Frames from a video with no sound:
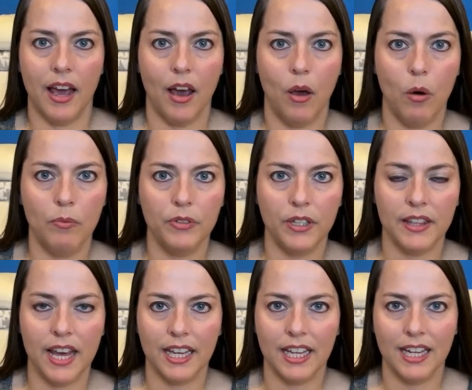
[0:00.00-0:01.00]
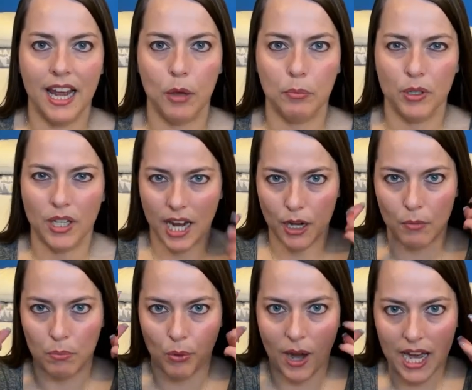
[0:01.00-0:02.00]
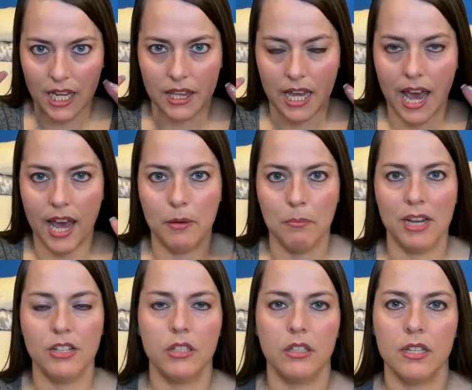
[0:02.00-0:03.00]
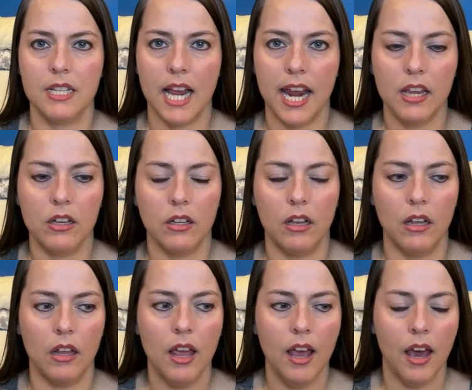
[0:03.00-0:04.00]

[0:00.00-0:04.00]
hopefully that can help you kind of break that mental cycle